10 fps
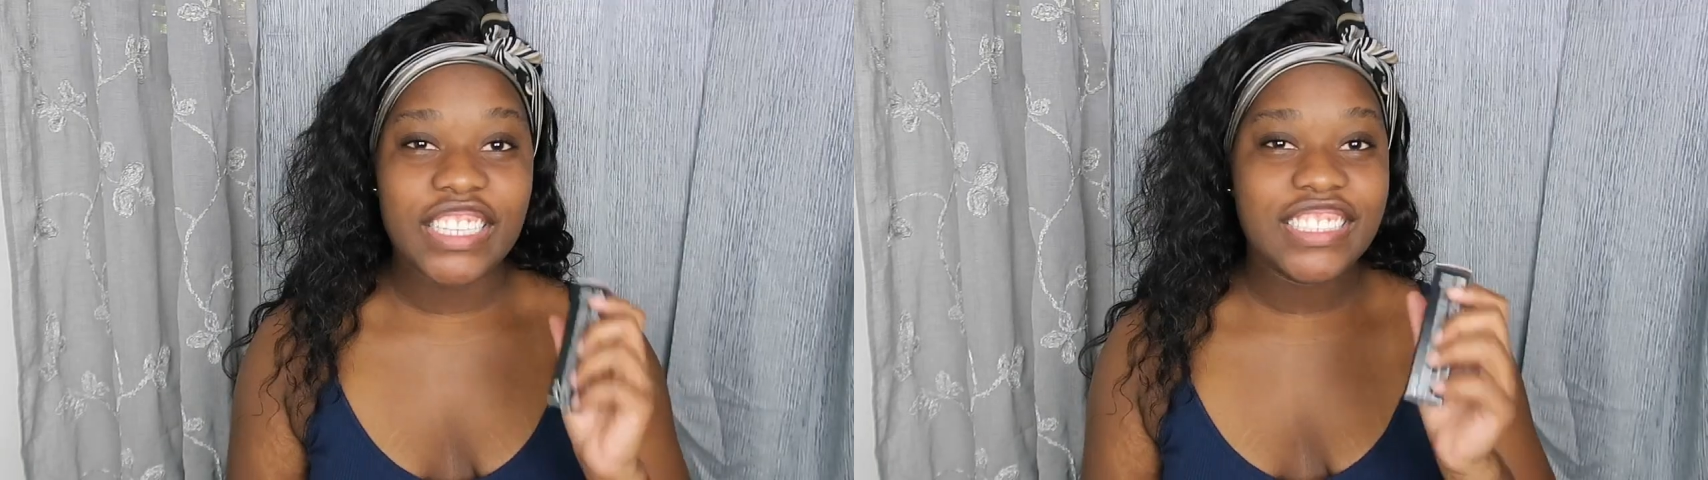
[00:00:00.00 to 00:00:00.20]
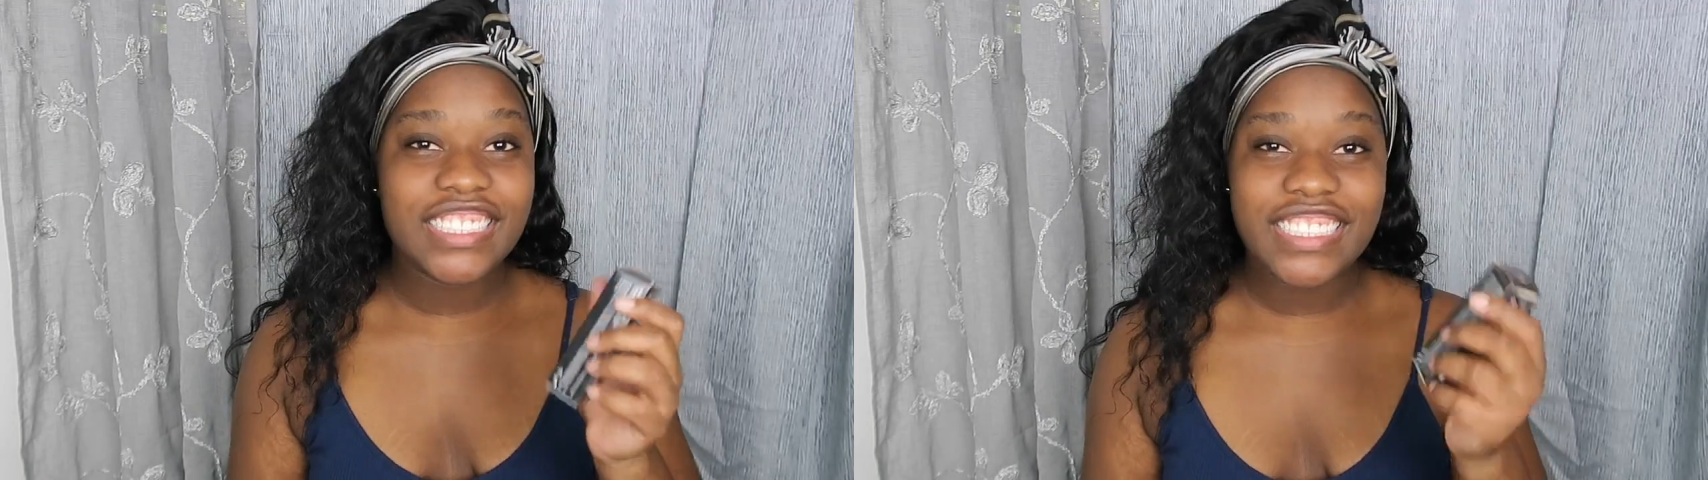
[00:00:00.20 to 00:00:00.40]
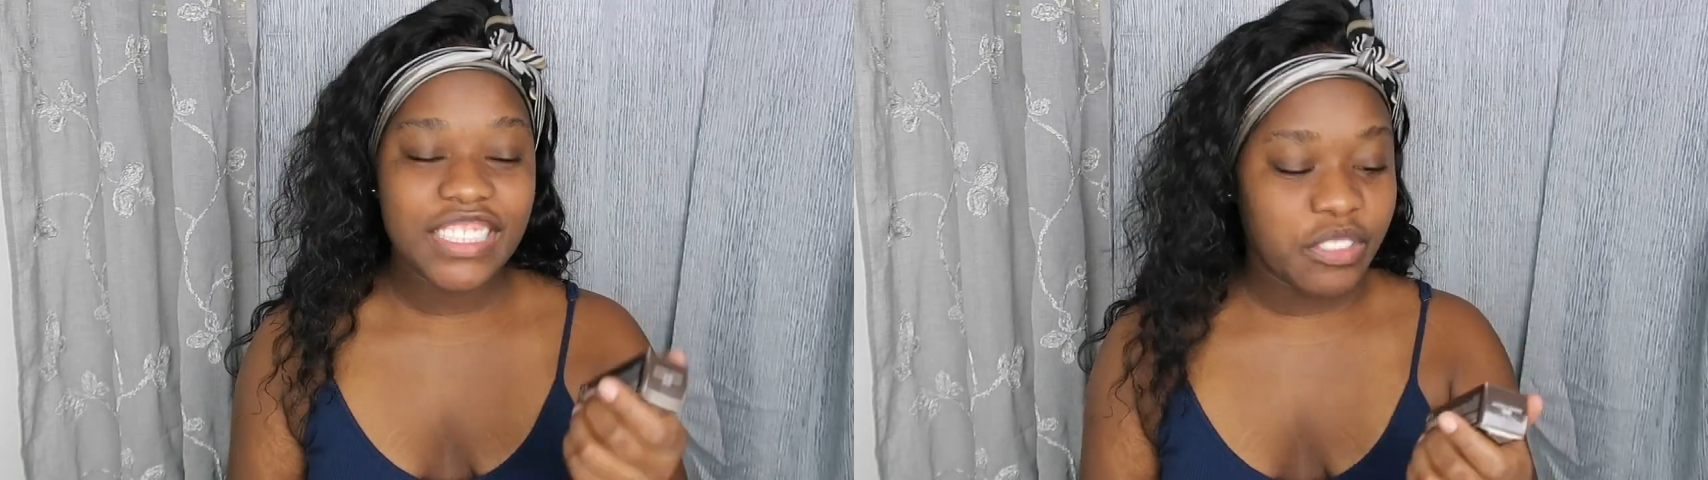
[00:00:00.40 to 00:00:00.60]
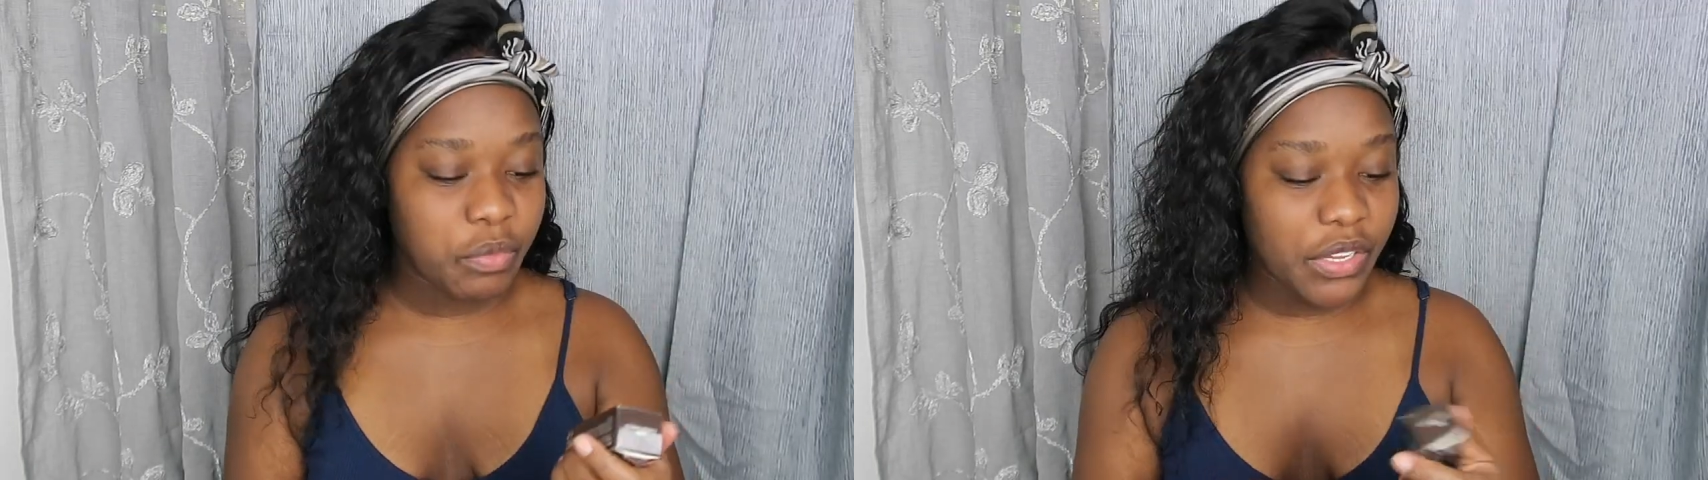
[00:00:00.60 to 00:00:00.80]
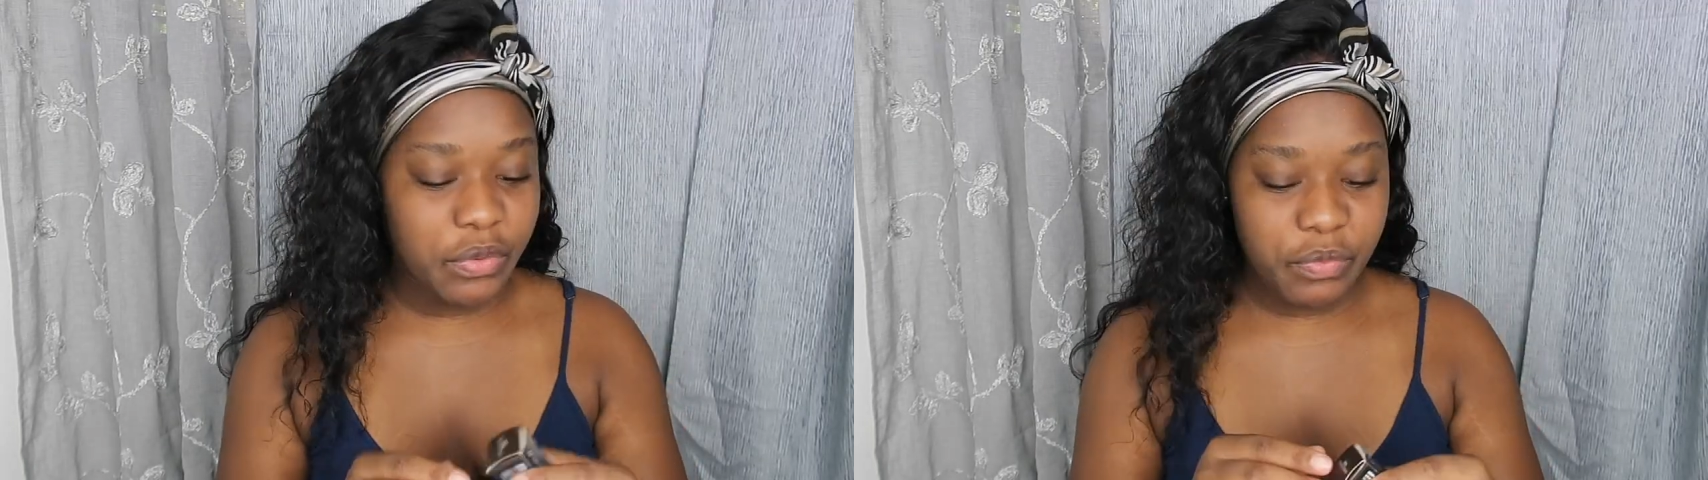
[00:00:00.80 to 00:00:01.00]
I just love to
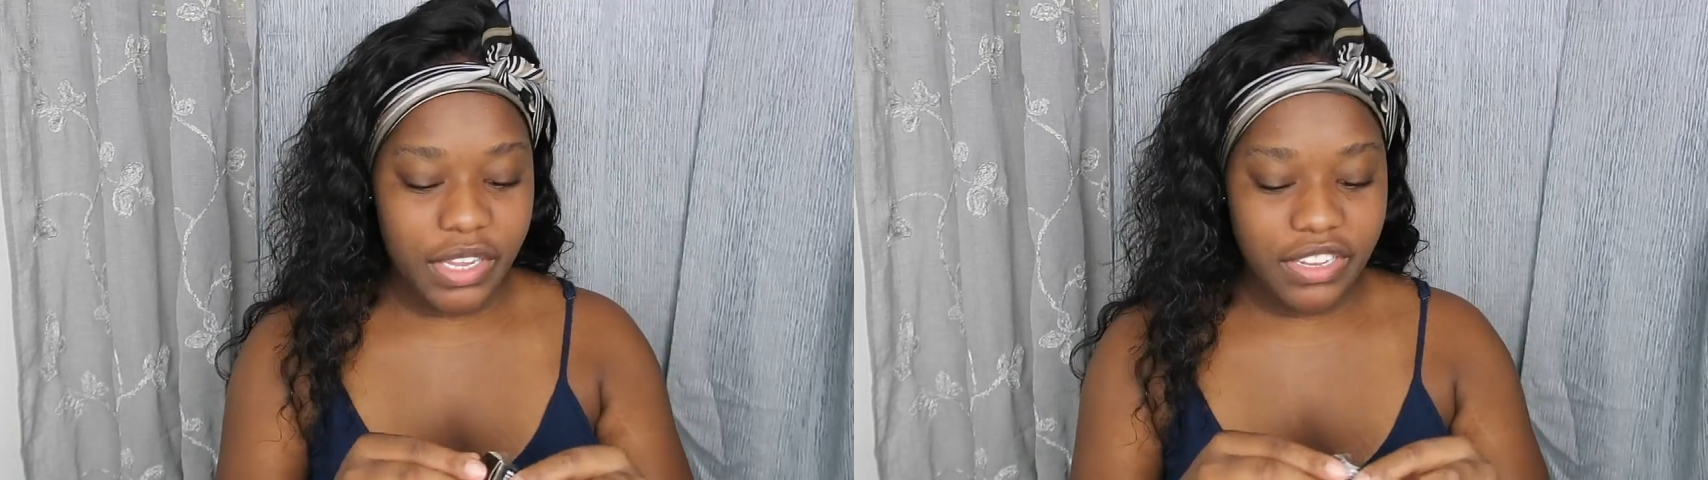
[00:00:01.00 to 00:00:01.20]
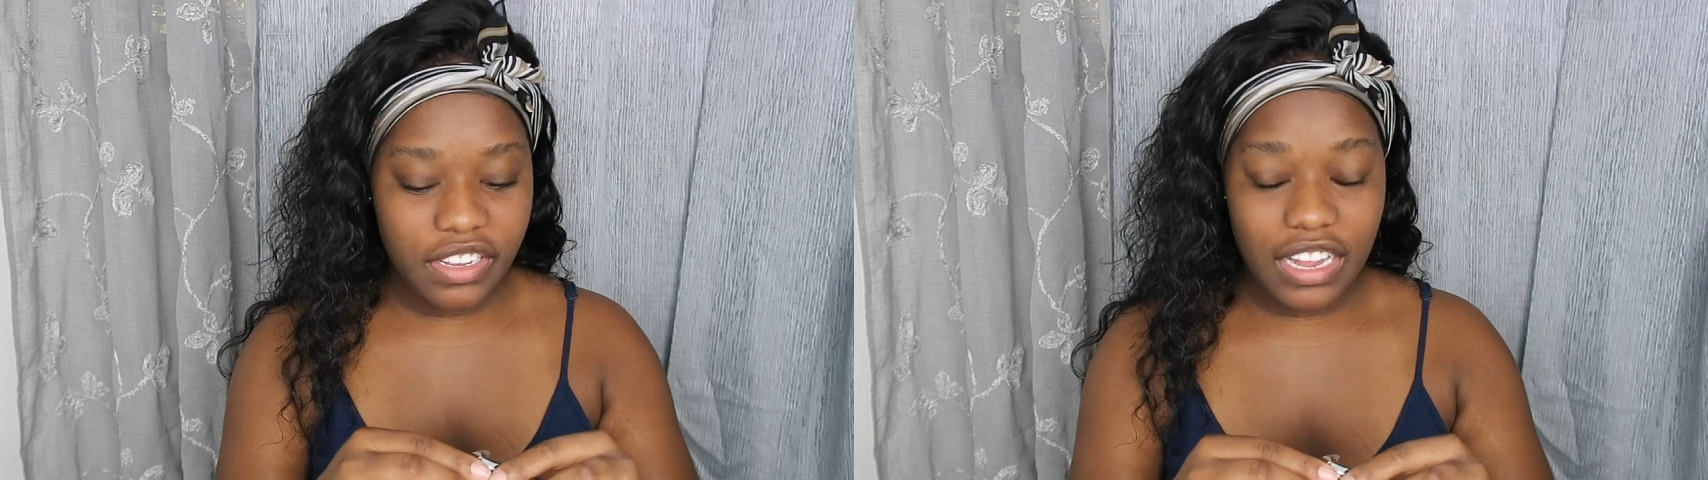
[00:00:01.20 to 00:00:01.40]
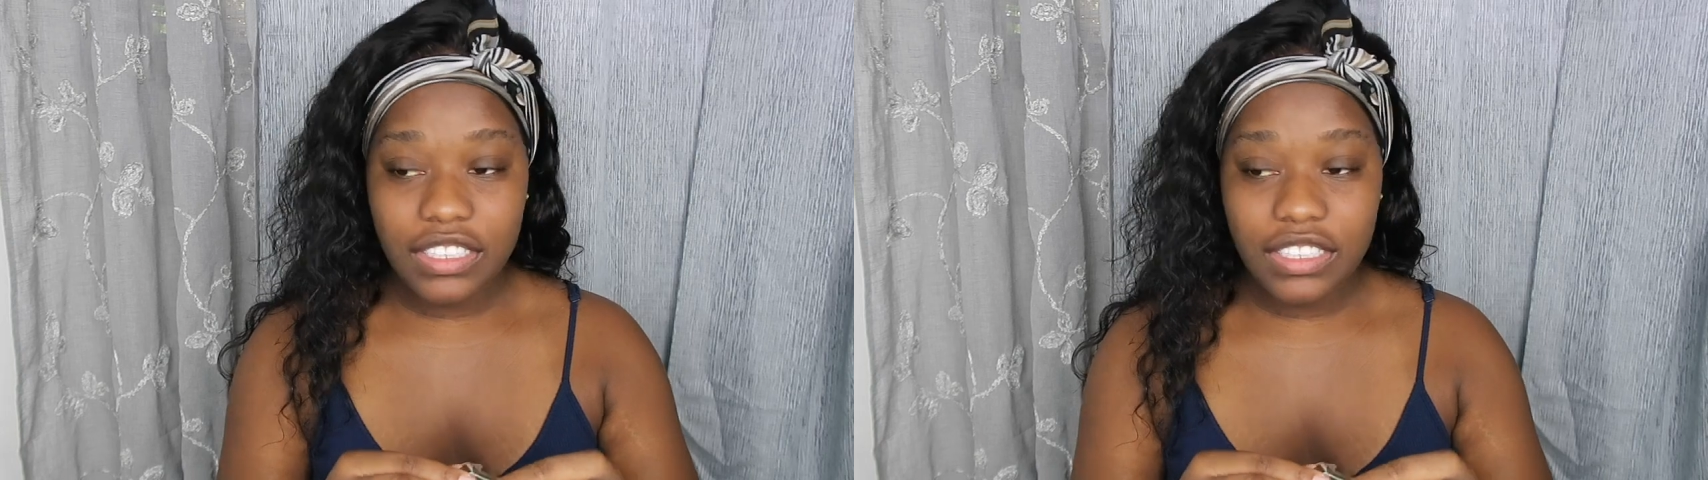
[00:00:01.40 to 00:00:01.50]
play with makeup.